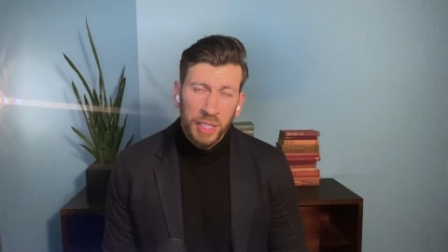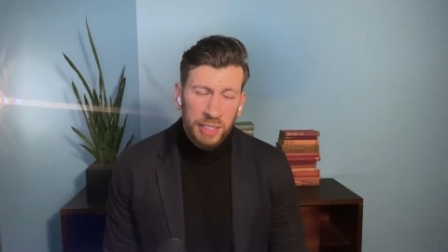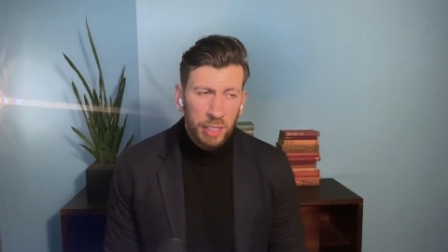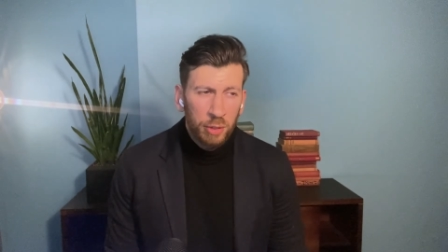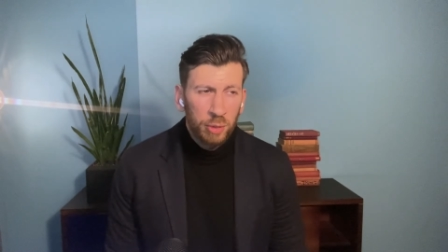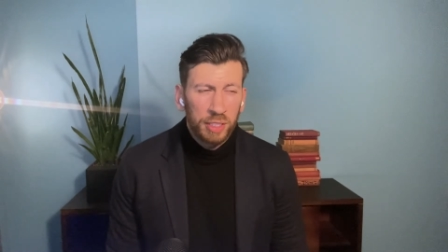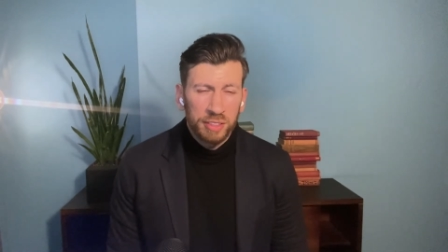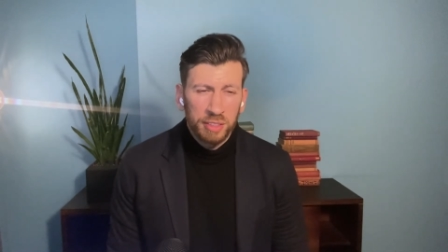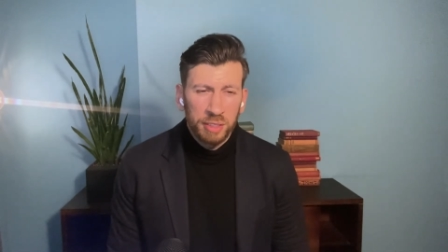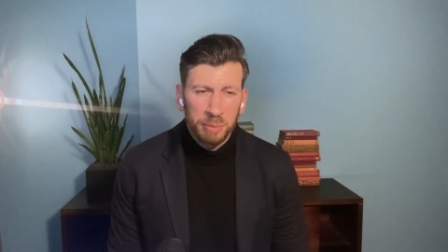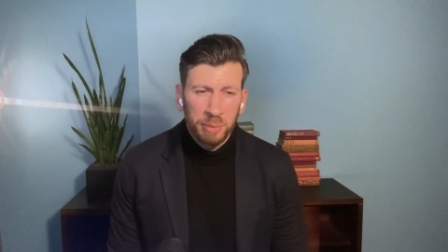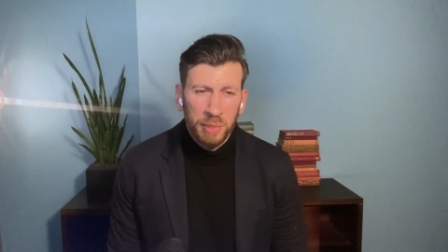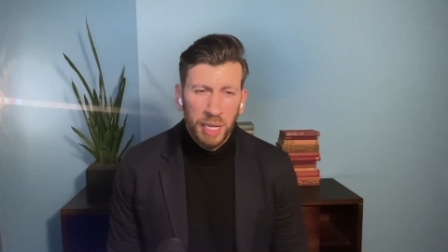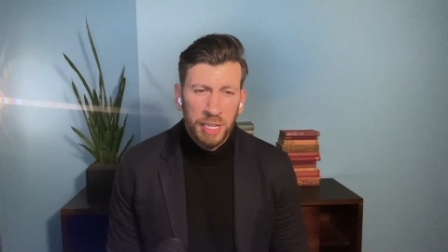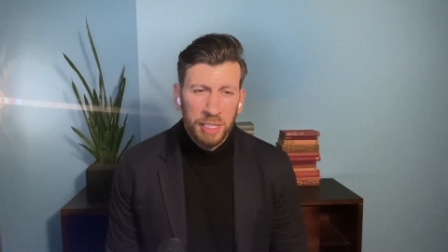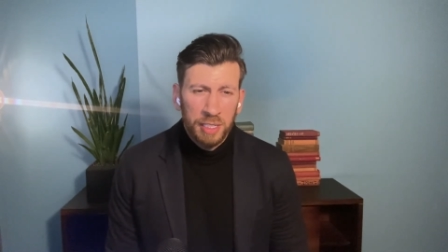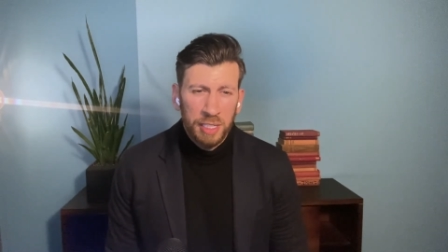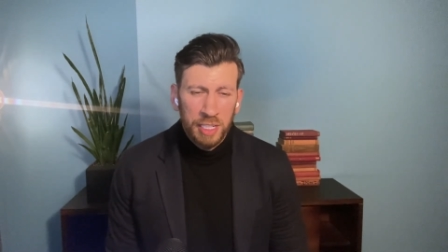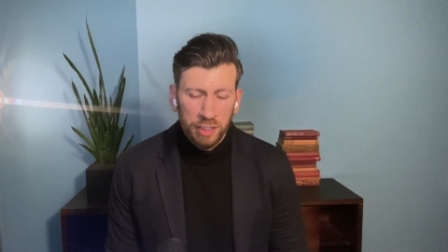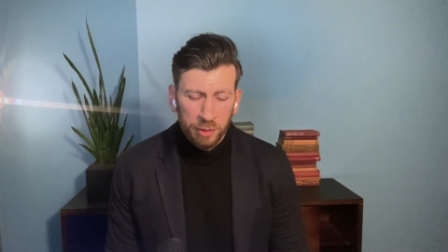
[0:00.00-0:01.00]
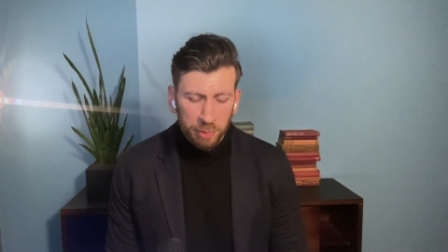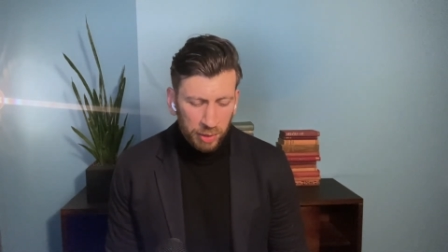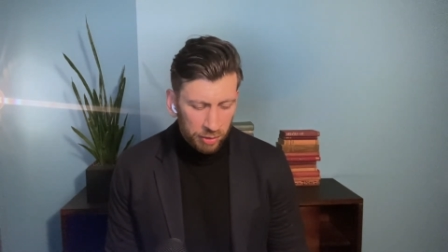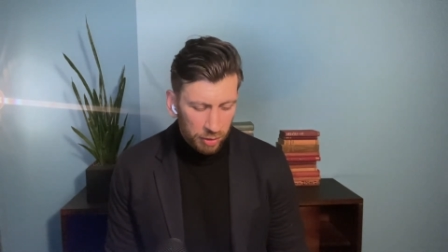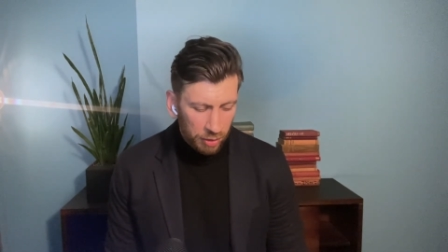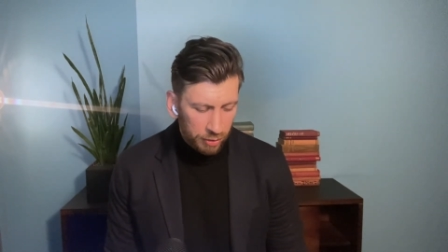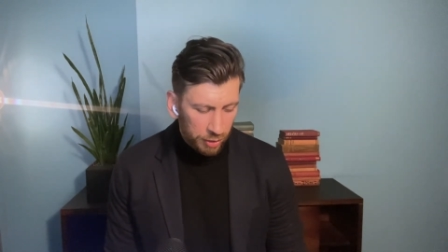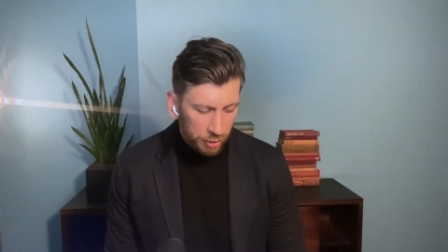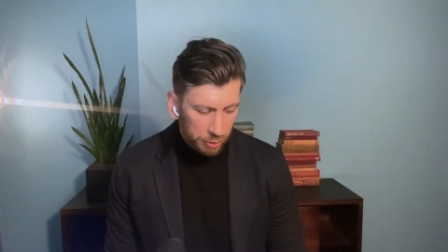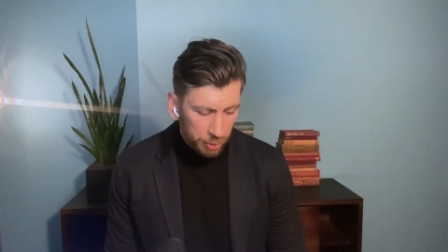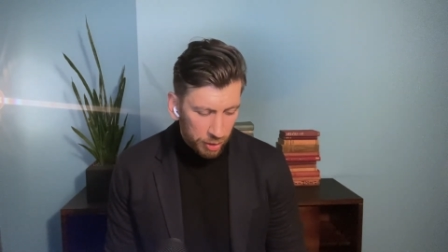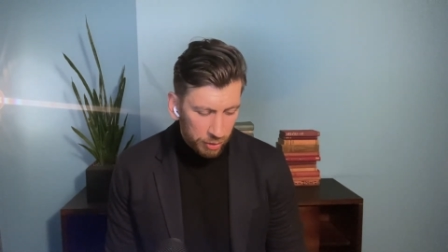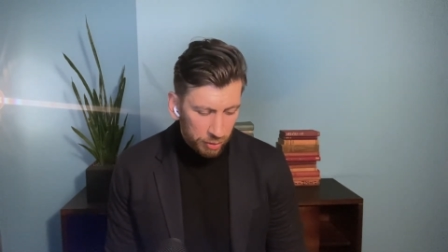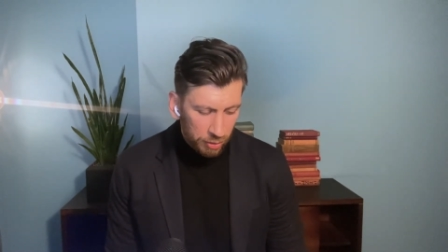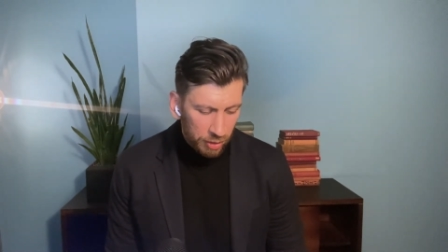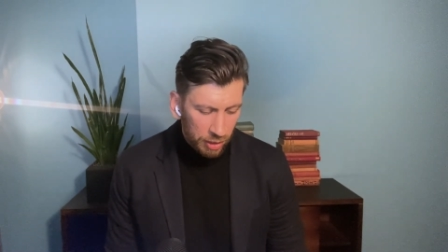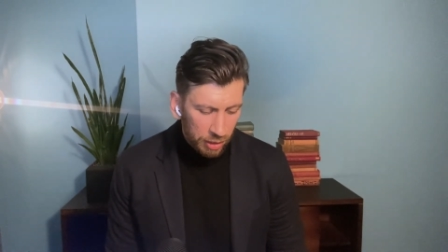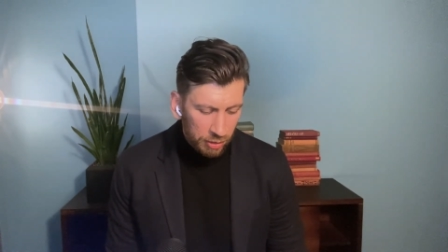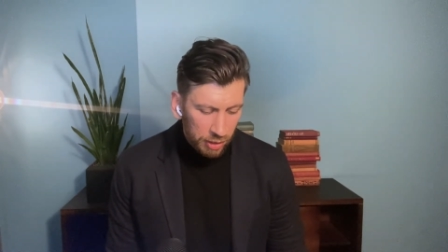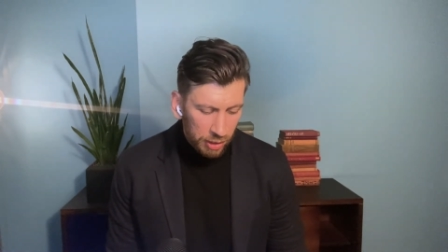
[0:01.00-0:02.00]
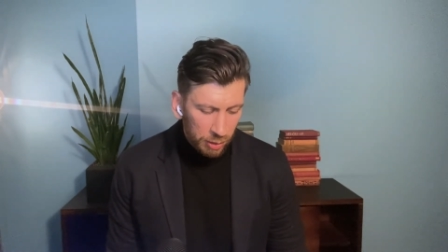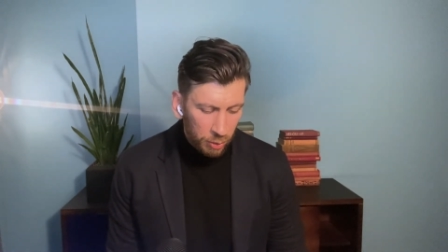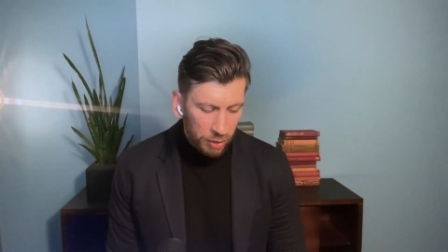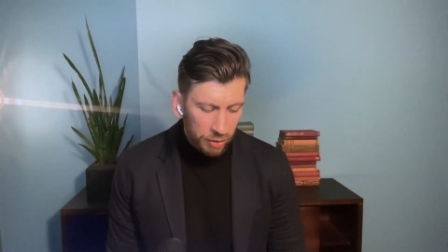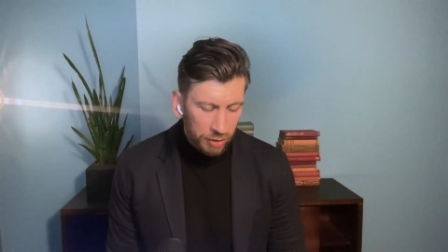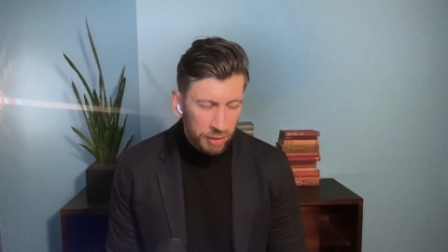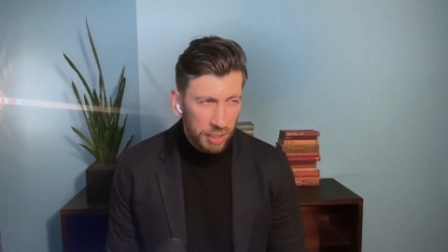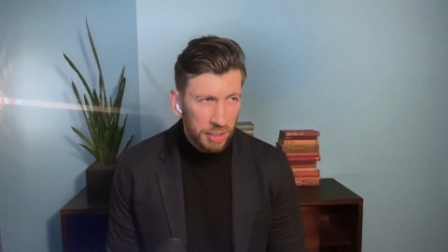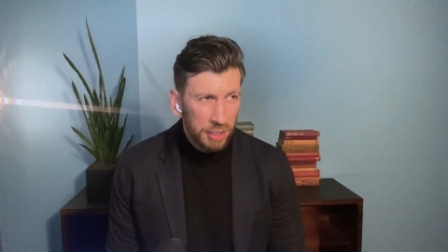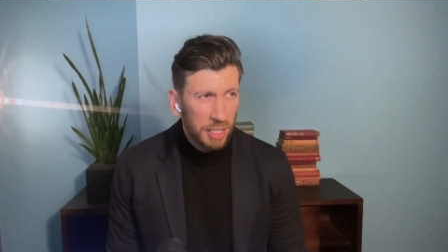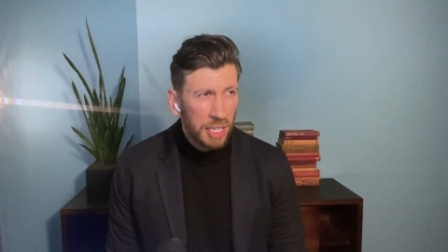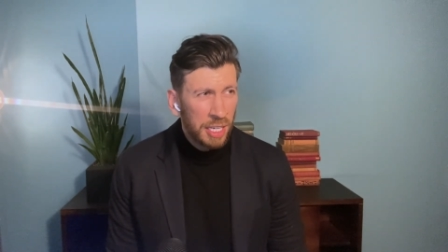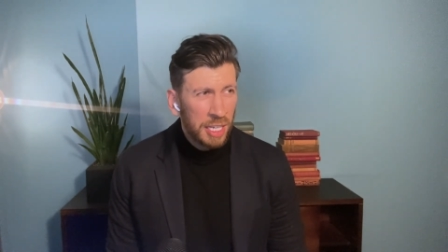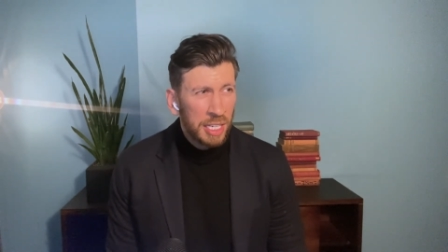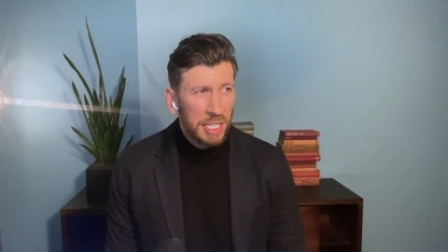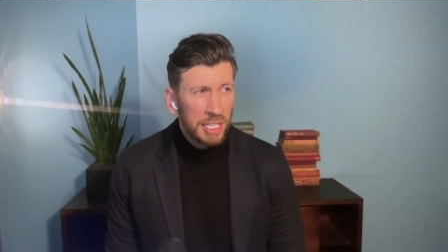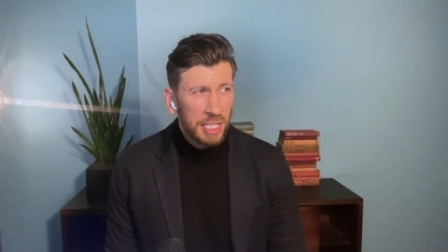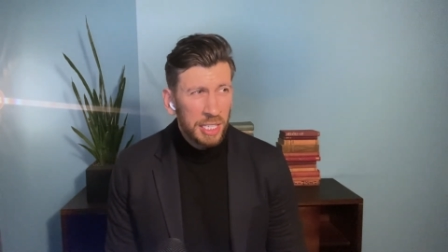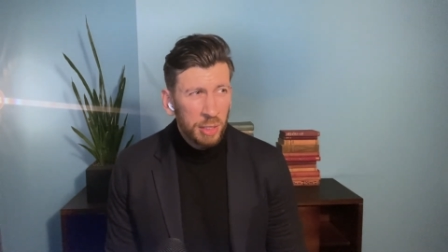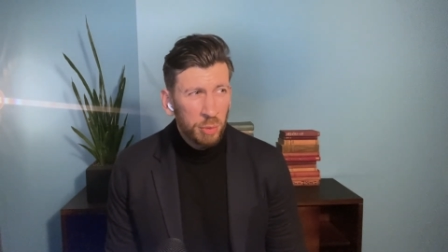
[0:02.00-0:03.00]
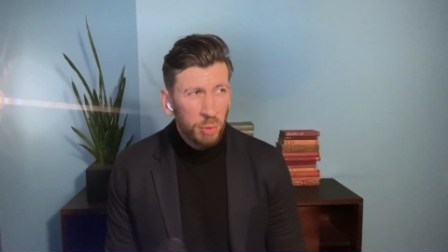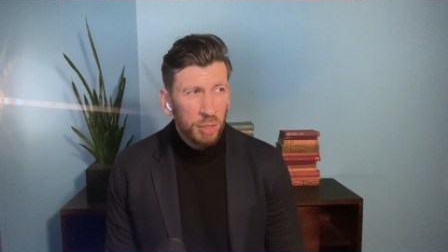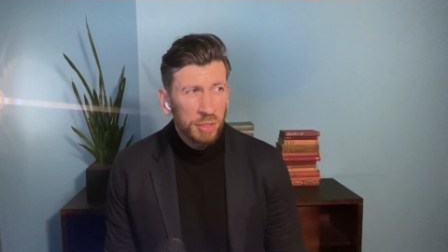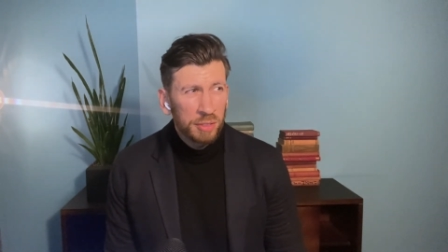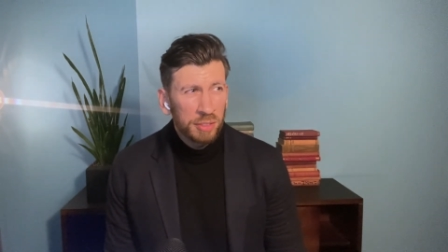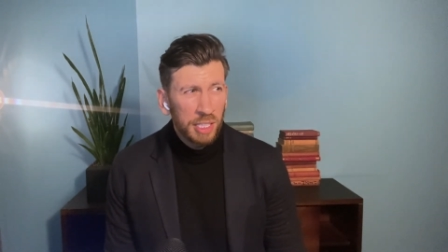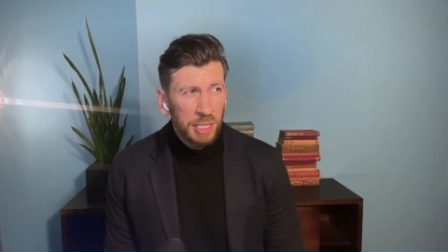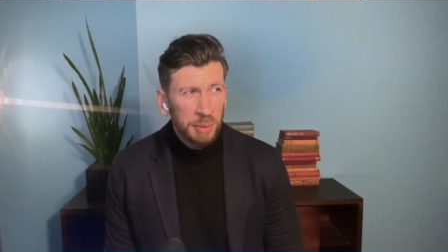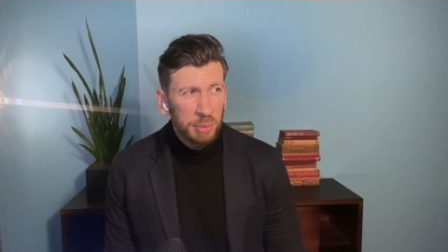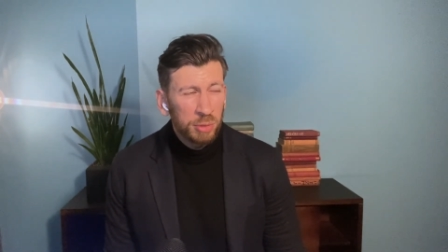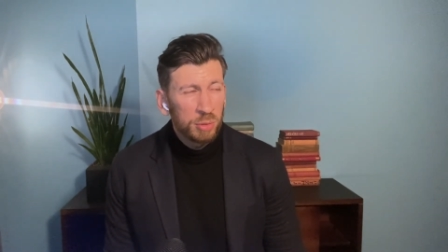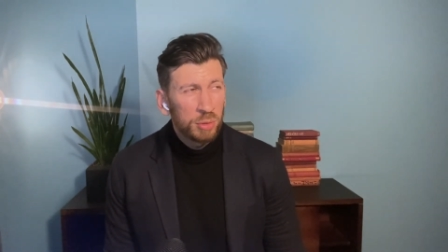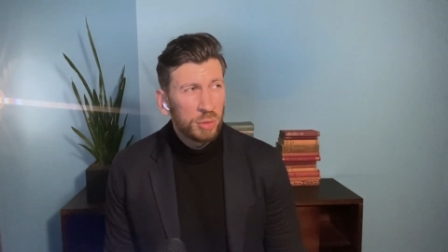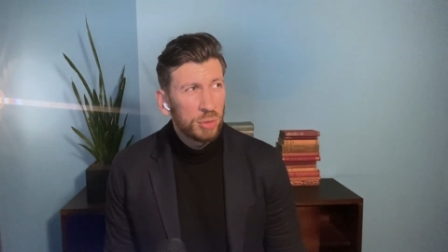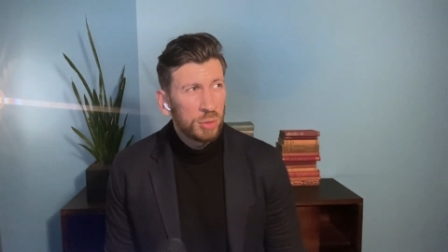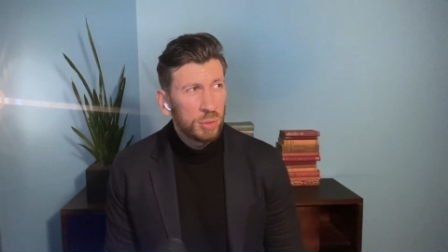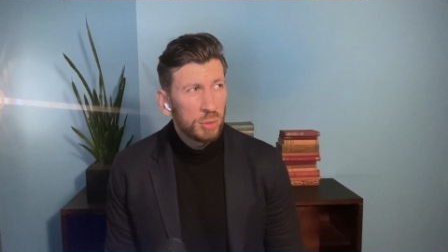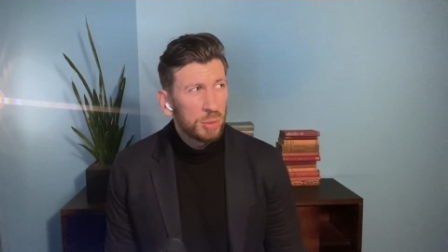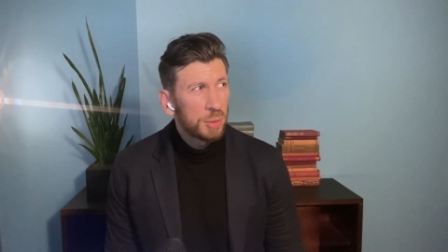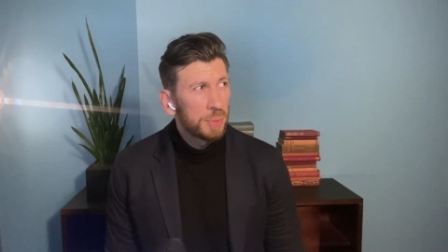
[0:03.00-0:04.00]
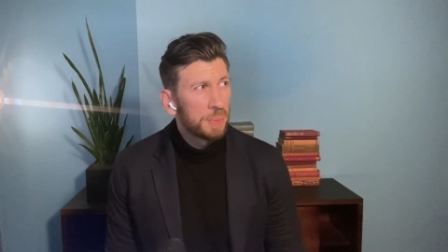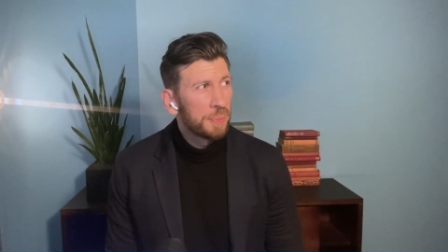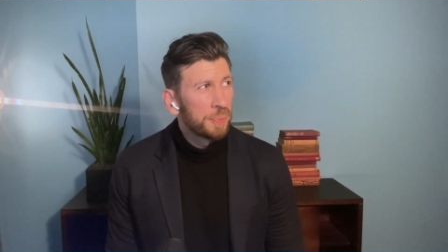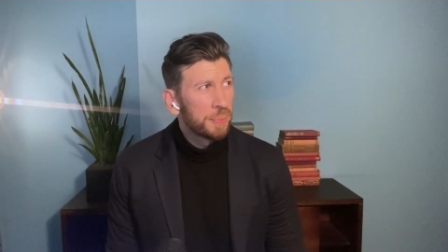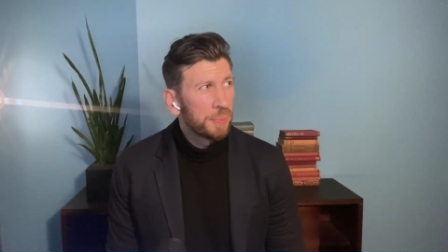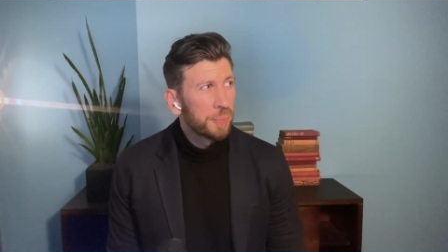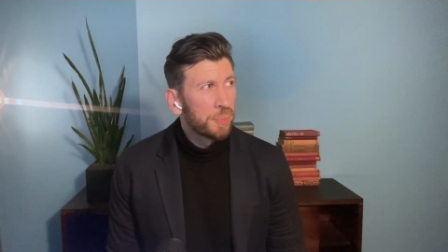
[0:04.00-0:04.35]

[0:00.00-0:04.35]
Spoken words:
there were some darker aspects of his personality, was that he was able to